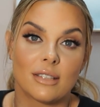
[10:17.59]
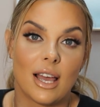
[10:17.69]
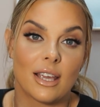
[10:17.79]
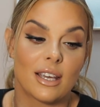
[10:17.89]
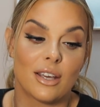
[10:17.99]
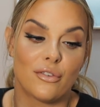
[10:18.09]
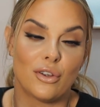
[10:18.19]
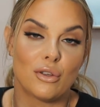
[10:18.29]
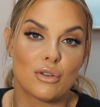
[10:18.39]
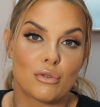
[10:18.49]
Like, if
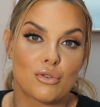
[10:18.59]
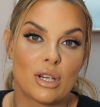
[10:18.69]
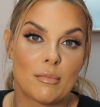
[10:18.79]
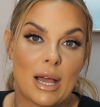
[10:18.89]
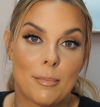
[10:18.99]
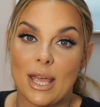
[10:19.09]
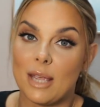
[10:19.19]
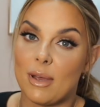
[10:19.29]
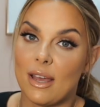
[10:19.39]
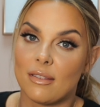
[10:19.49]
you don't treat my
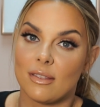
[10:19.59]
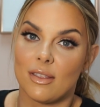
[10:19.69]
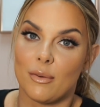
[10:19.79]
baby